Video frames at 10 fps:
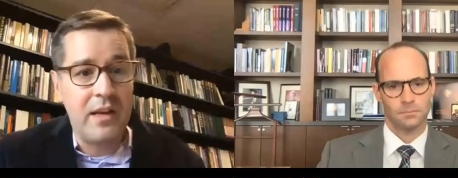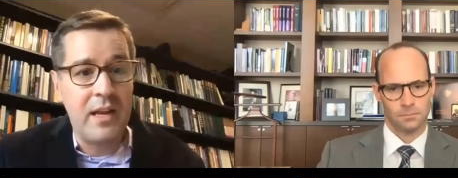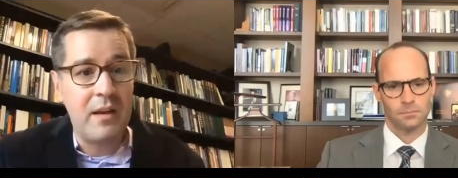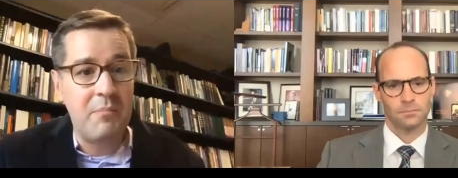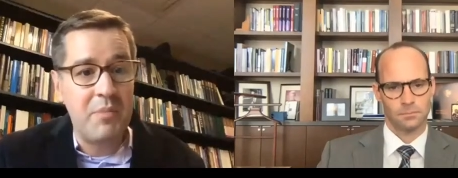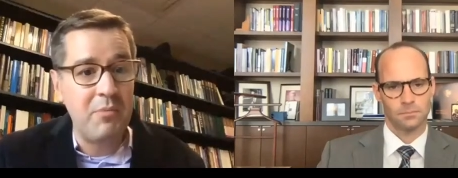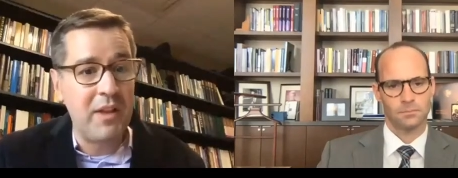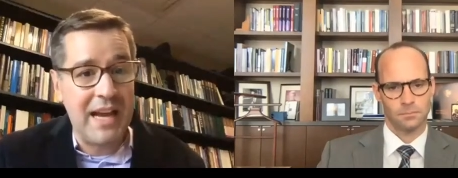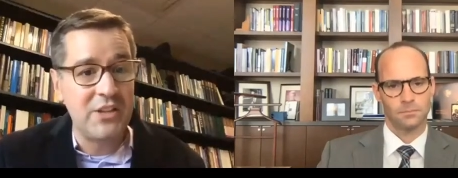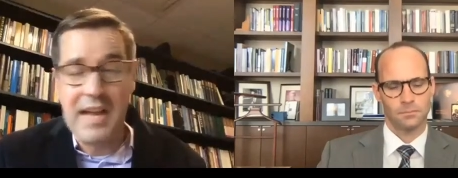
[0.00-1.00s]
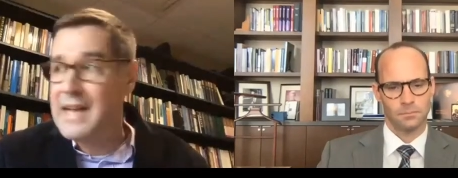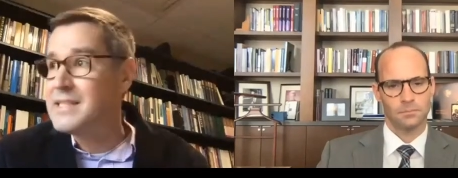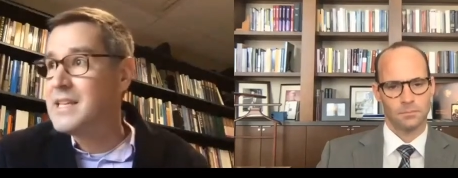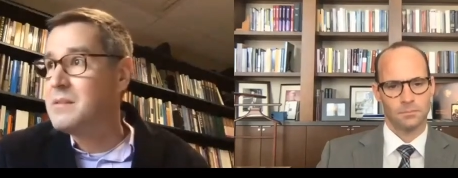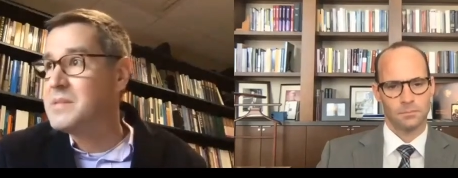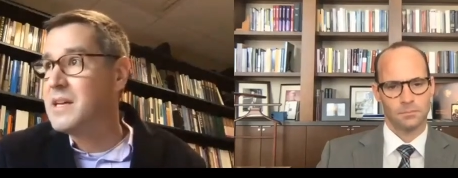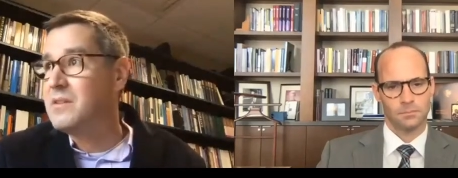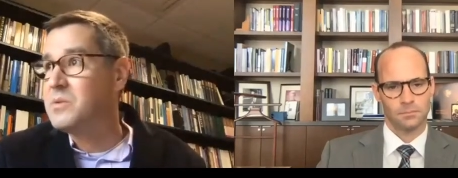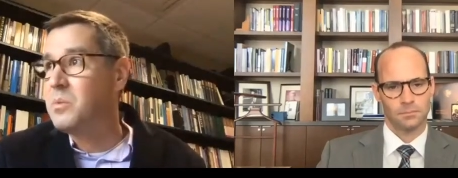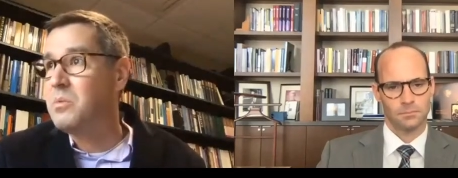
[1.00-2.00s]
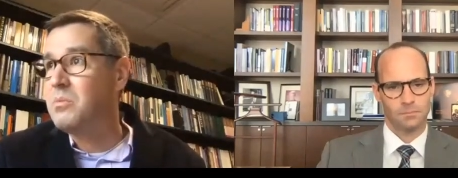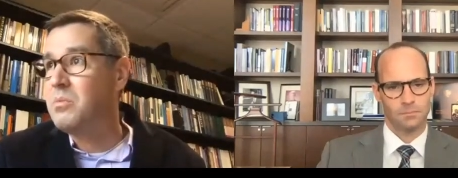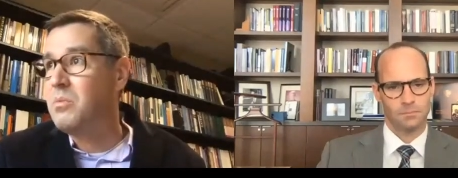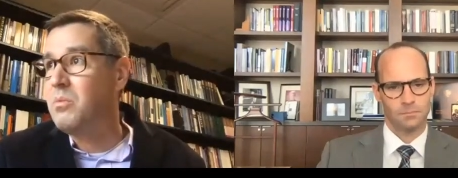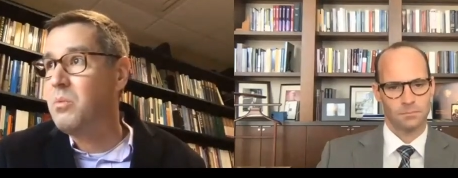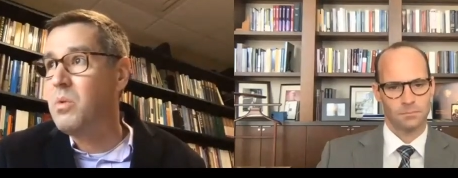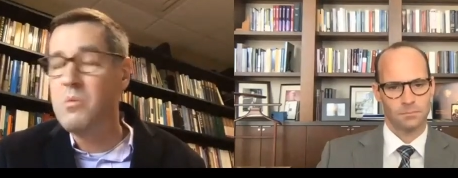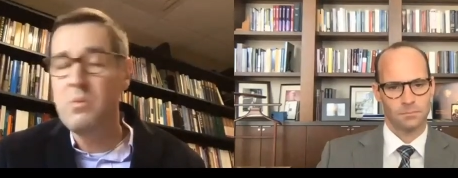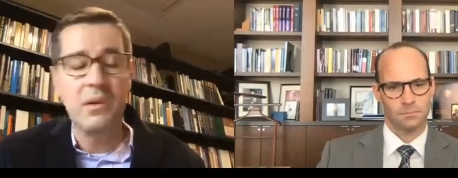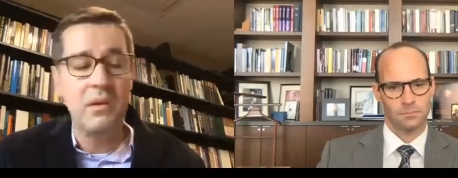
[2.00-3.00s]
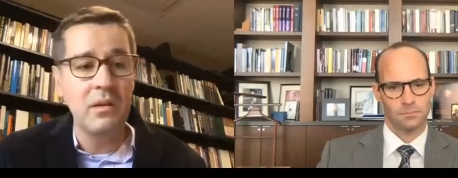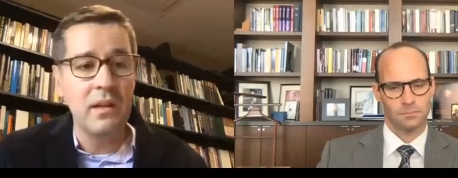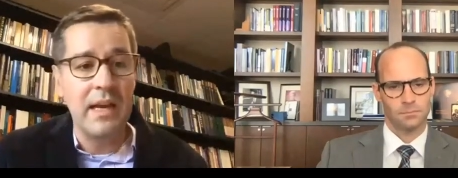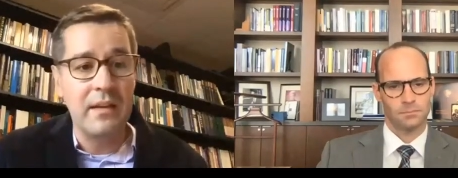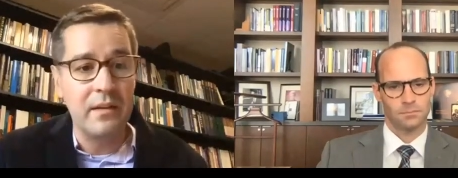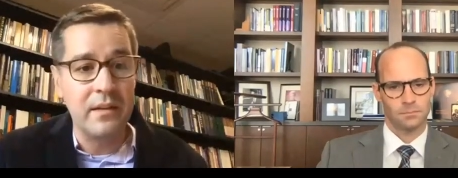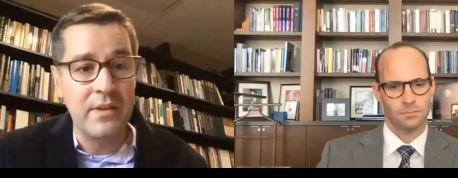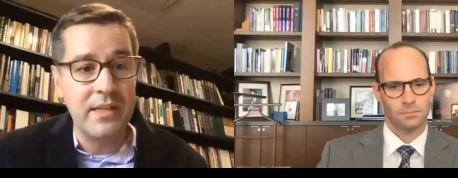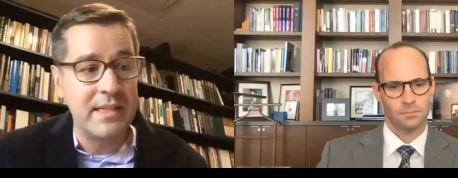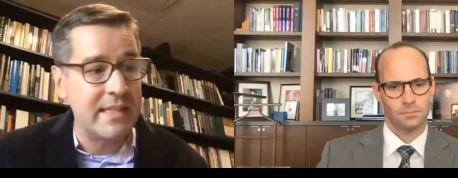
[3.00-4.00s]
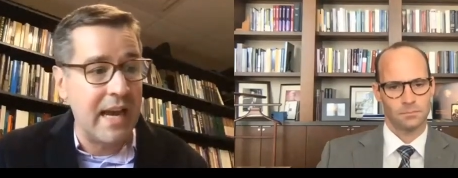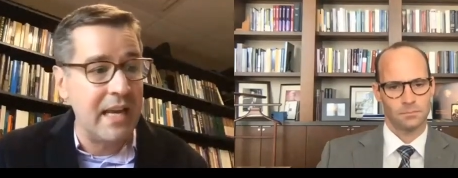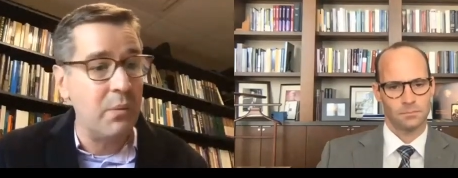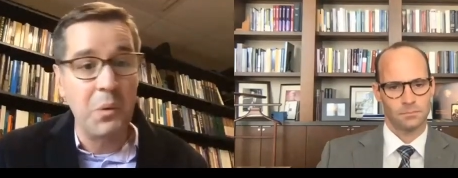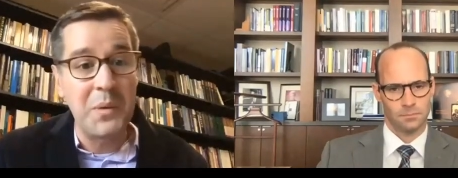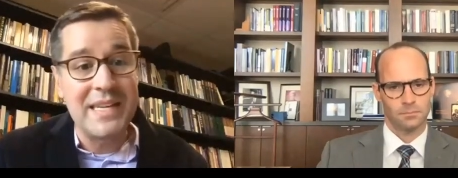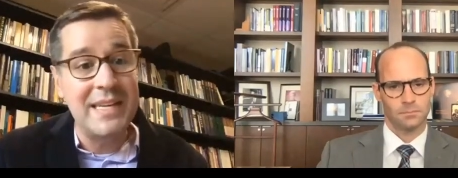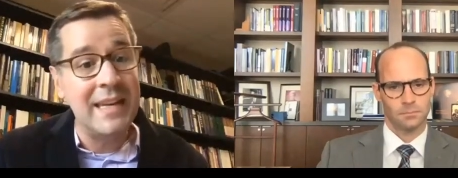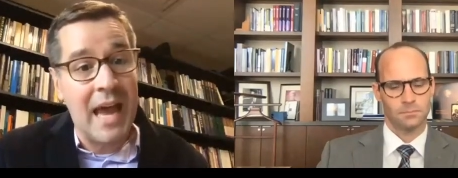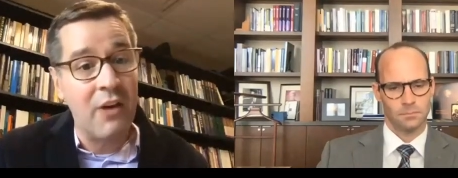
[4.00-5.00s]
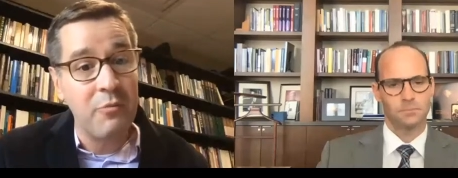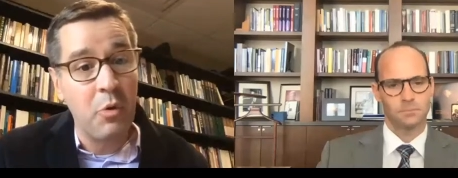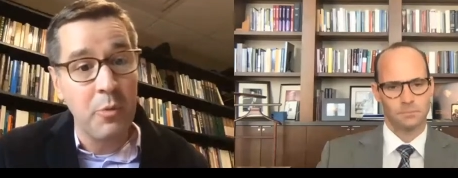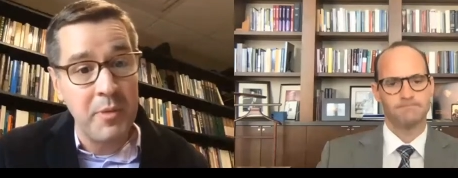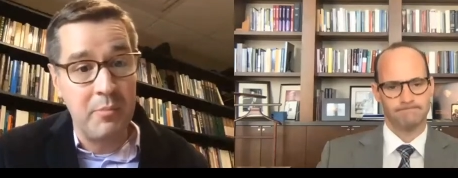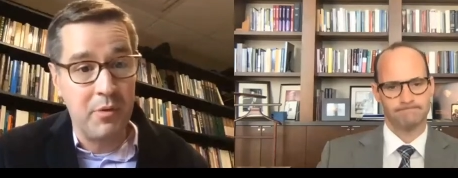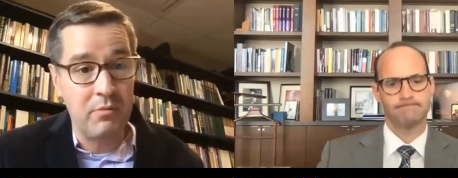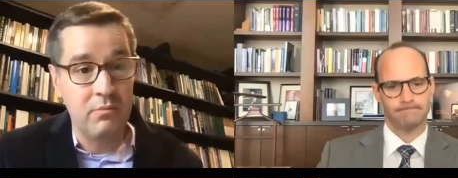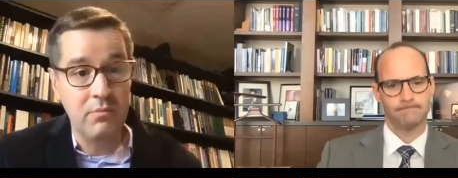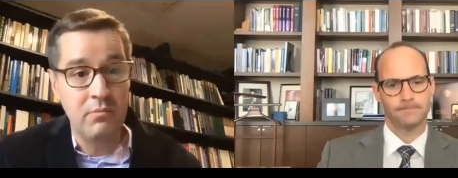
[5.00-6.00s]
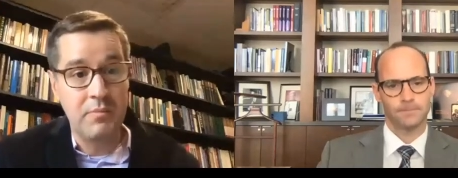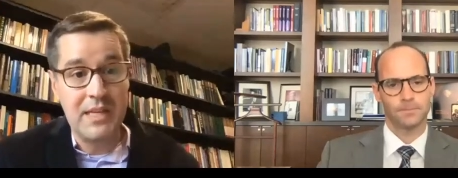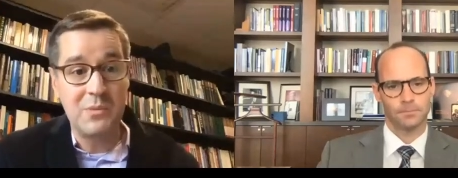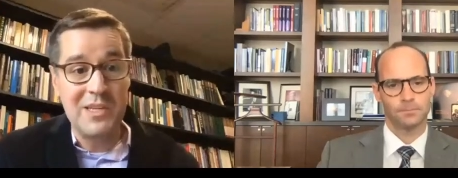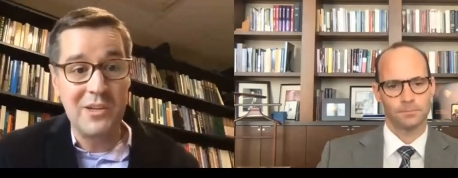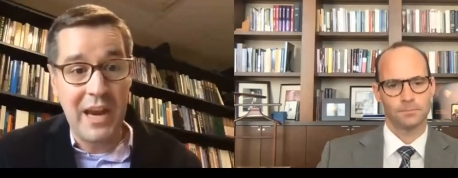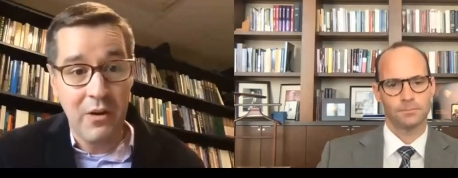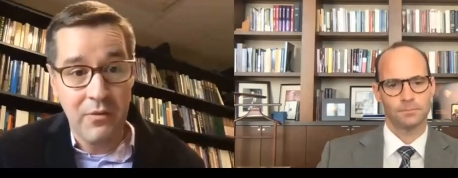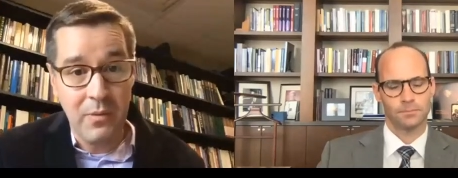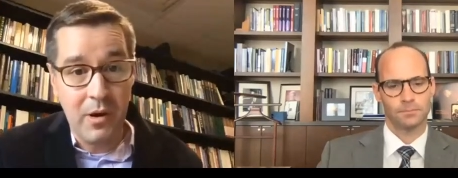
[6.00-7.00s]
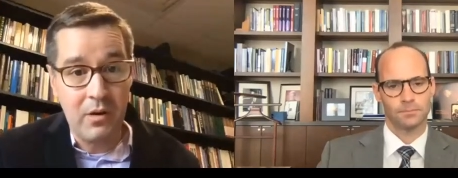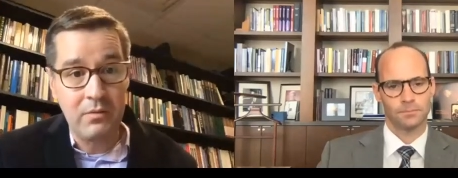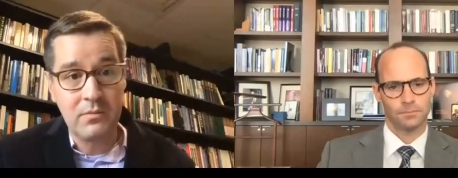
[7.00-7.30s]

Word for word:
Speaker 1: and, and people actually asking themselves, well, what would it look like to live in a society where we didn't have poor people because we took care of them all?